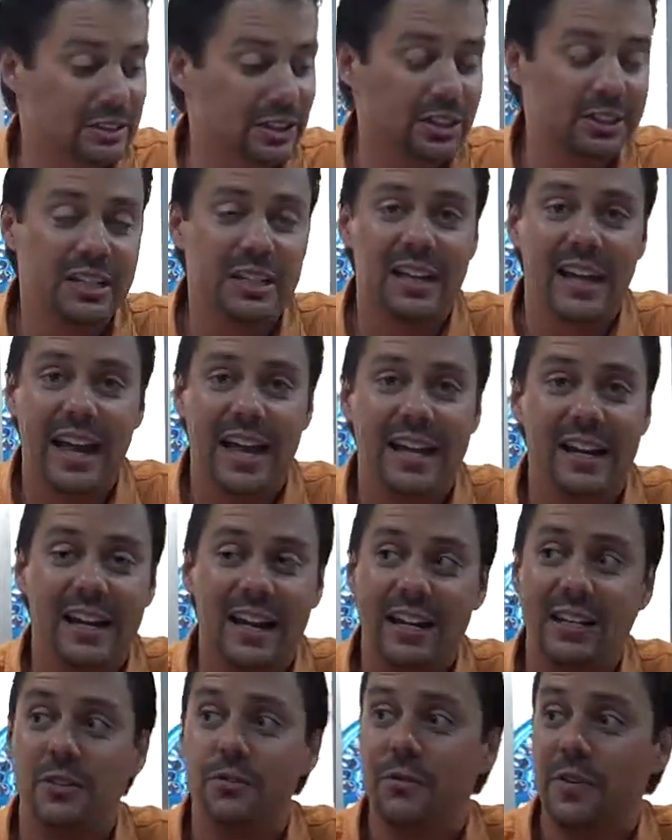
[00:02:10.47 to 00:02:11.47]
looking
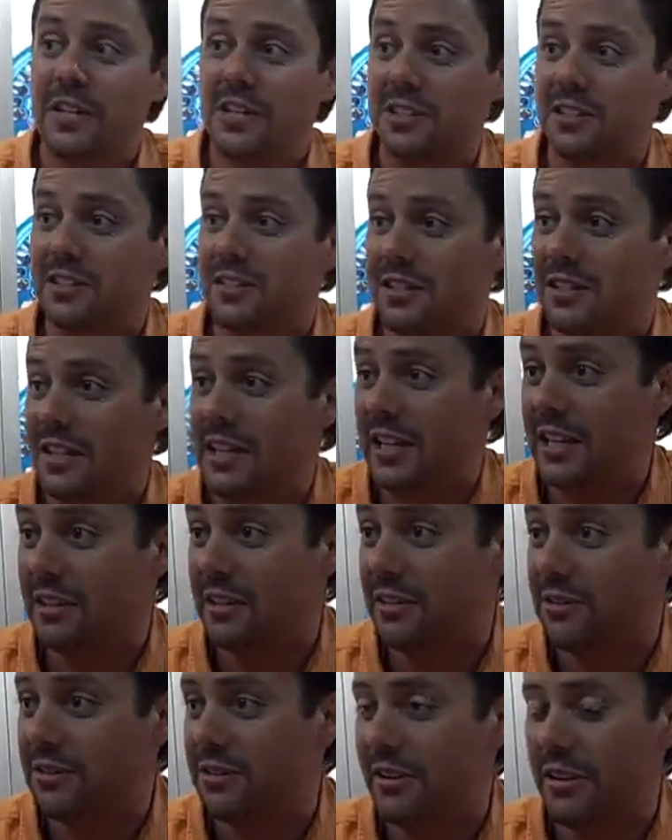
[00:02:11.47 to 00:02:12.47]
anodized finishes in the
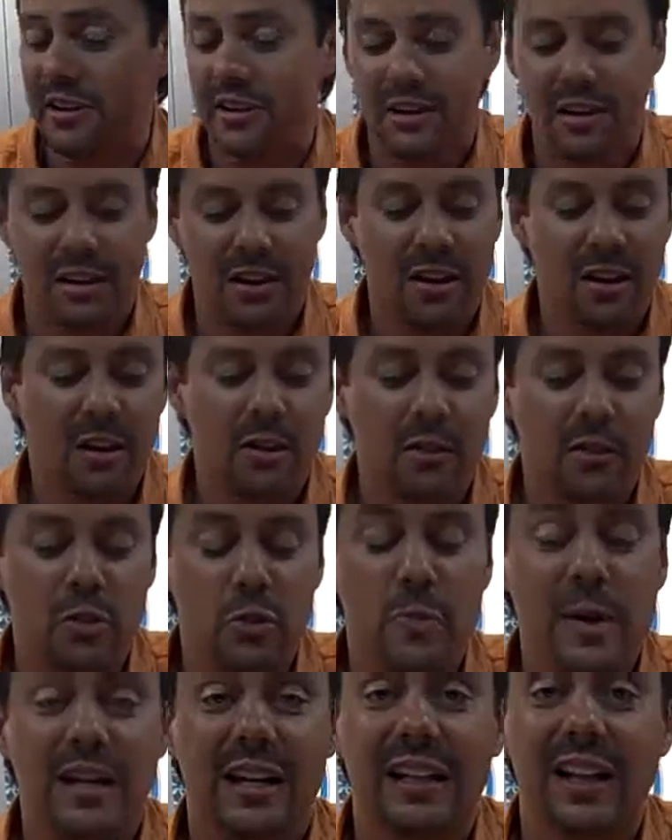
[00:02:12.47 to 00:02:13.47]
industry. We
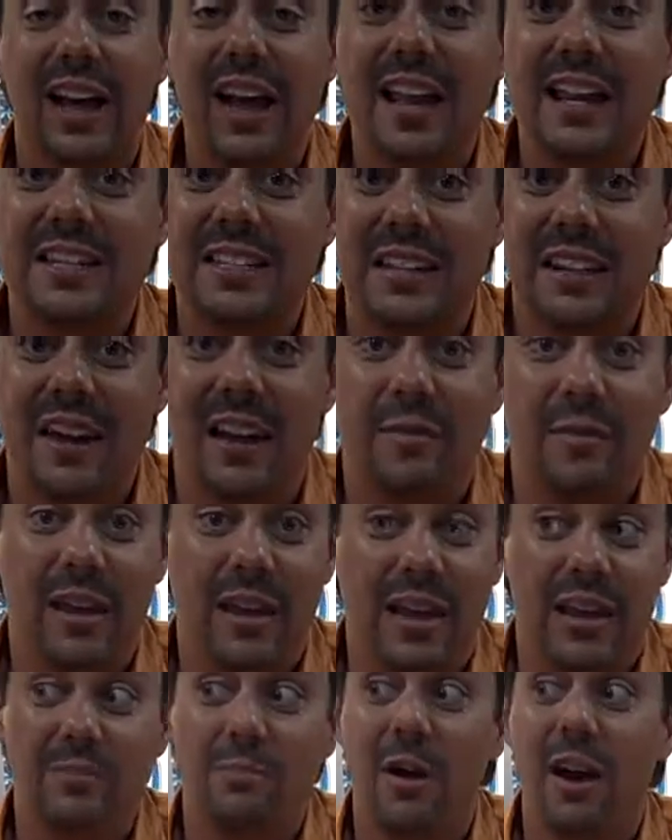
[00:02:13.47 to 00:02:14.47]
spent a lot of time
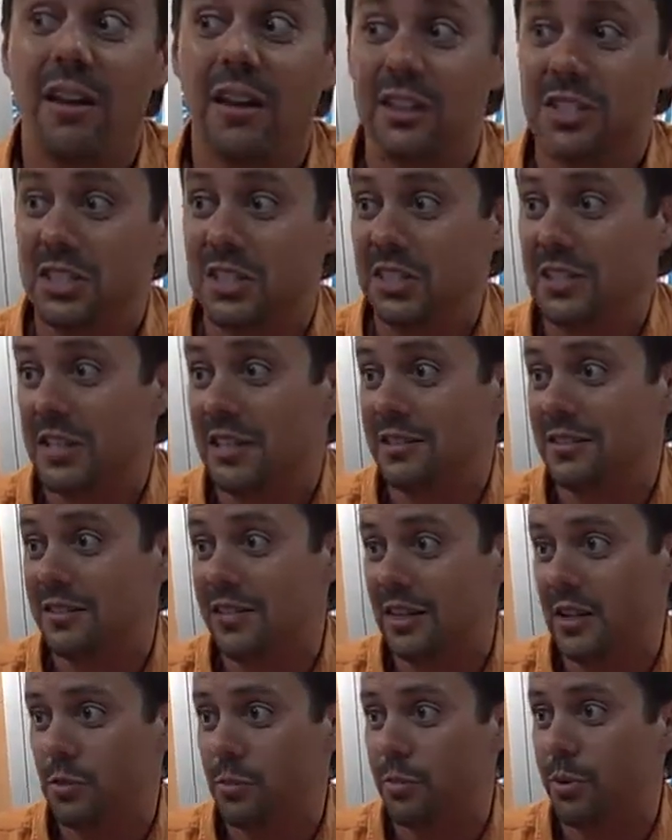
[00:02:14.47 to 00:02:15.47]
hand polishing these
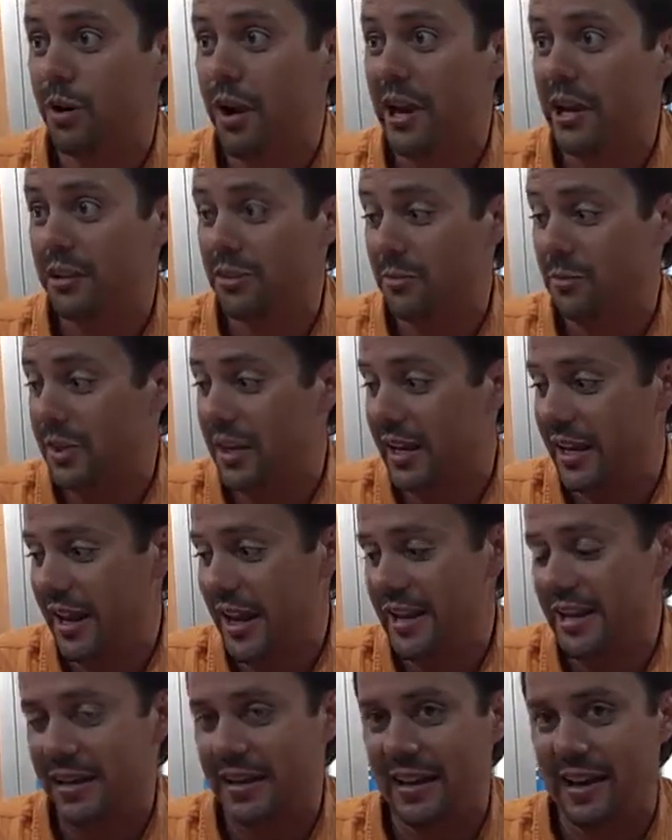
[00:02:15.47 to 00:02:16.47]
things prior to being
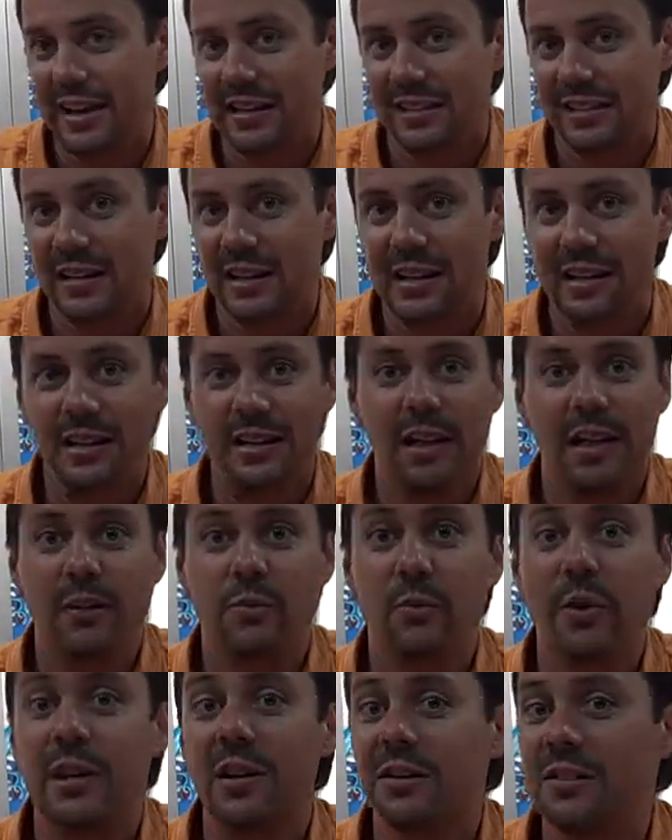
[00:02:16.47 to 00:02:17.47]
anodized.
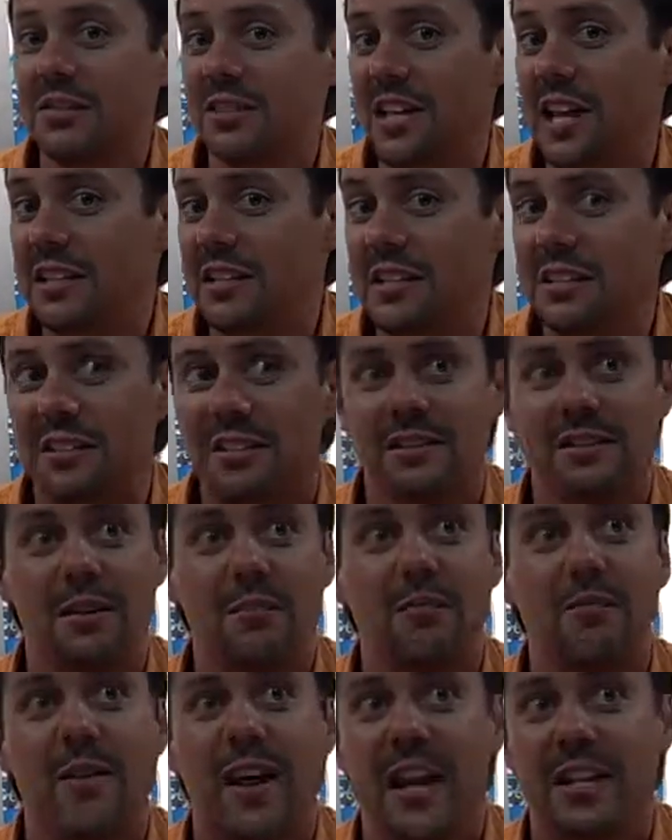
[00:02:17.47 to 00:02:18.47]
And we don't send these to
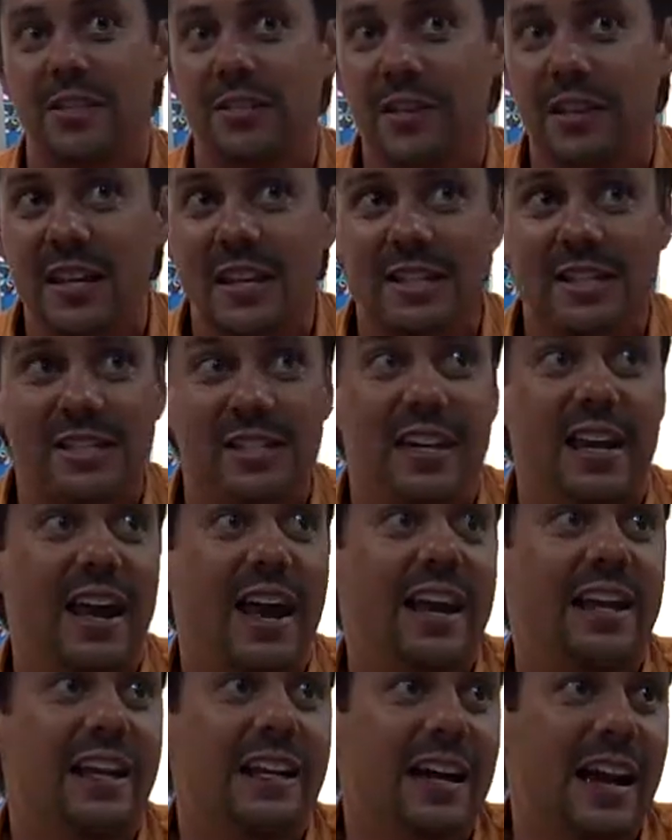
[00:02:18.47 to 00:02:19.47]
some factory that's
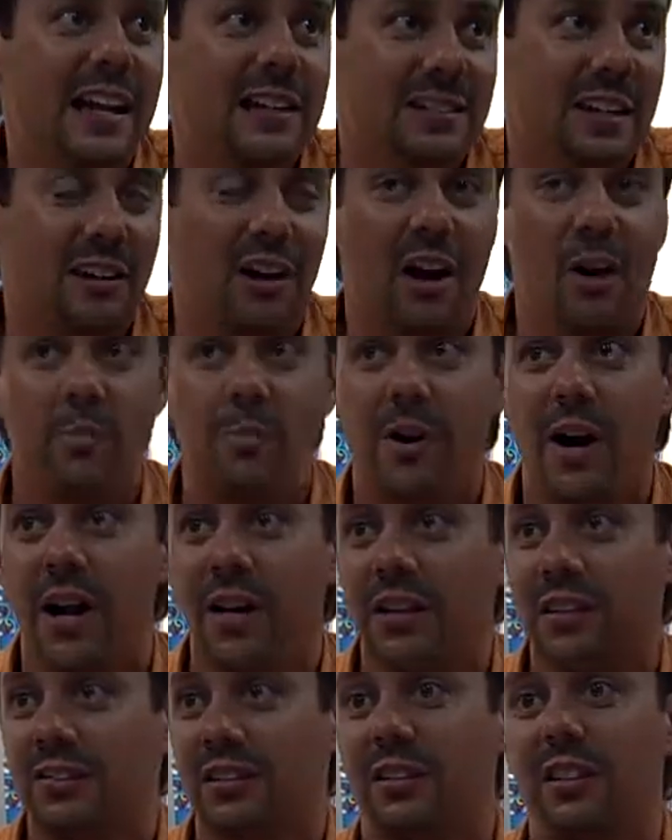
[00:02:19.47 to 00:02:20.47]
anodizing our
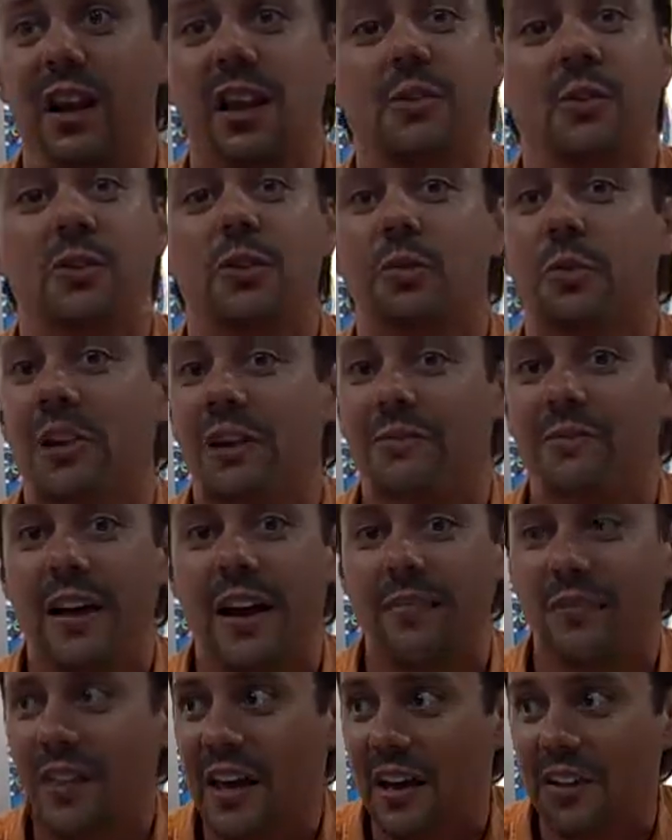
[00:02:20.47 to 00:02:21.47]
products along with
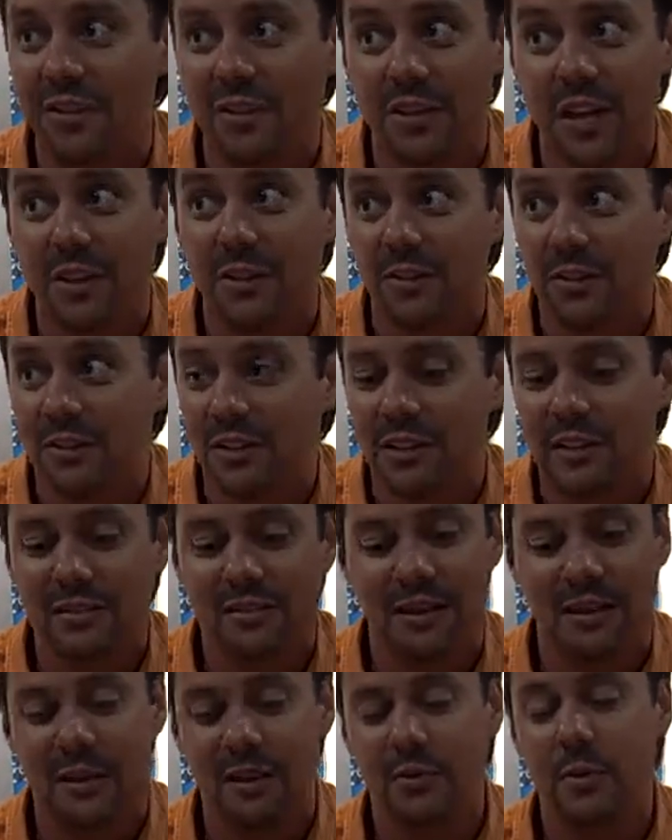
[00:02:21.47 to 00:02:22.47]
25,000 other
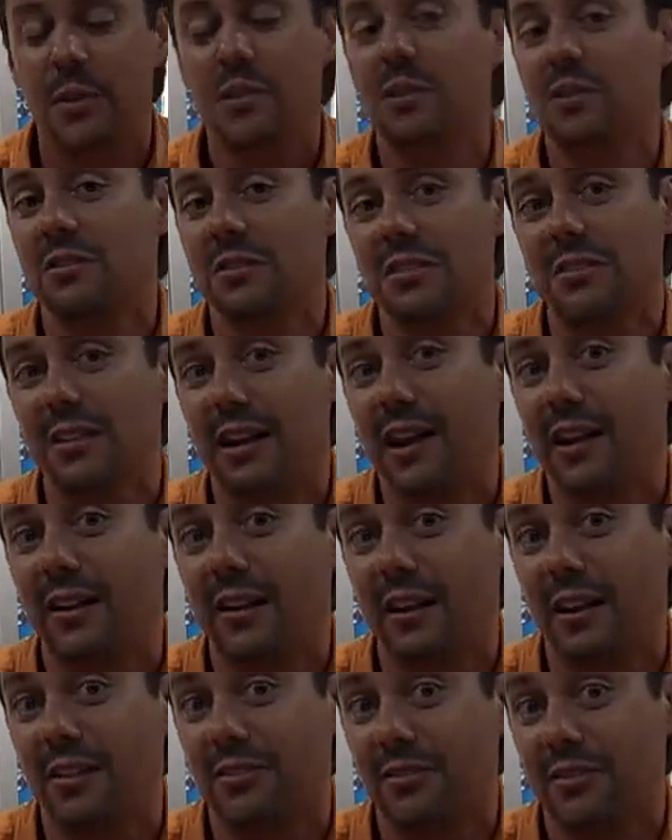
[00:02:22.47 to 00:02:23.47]
things. We do this
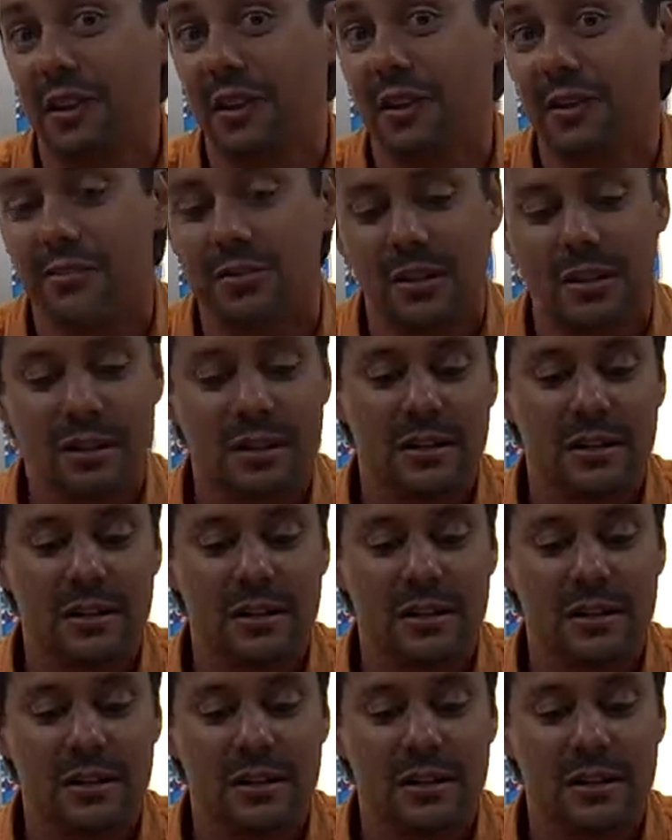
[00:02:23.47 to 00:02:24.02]
entirely ourselves.